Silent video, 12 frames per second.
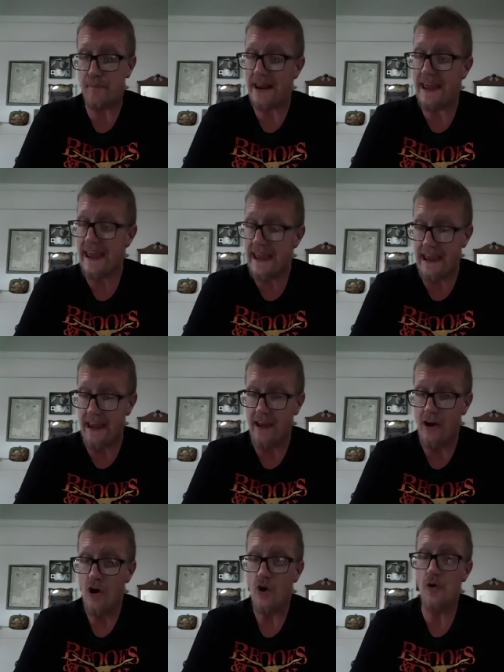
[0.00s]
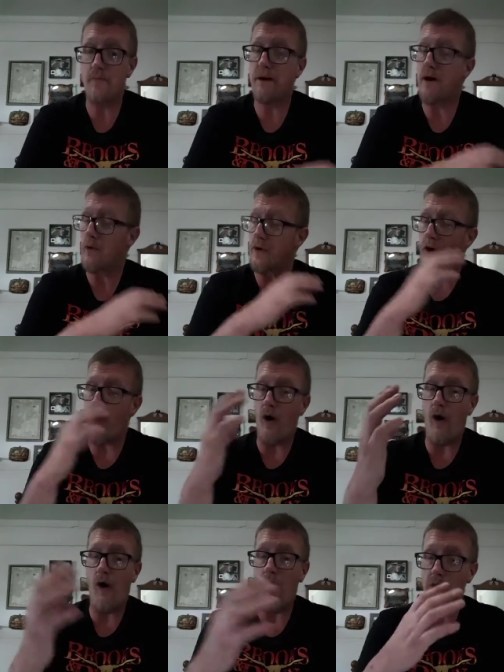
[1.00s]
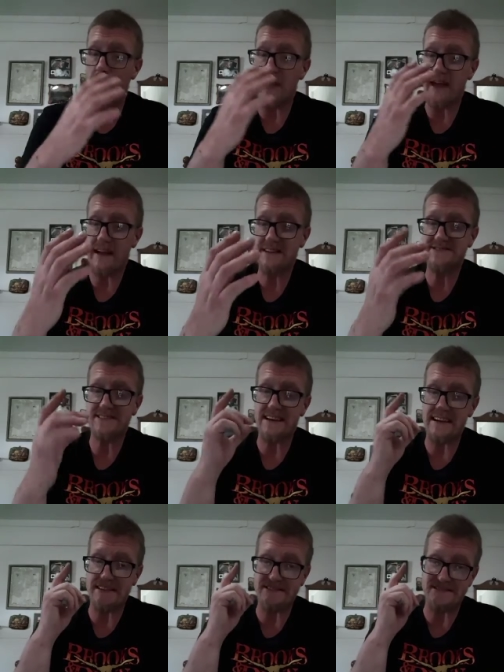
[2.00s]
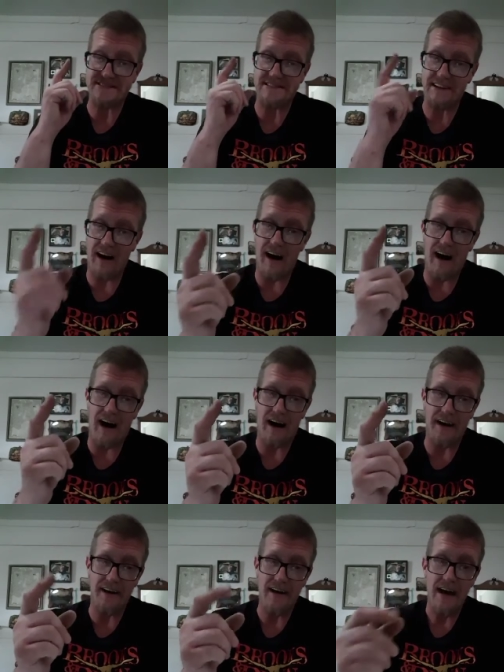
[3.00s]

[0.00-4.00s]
but he who built all things is God.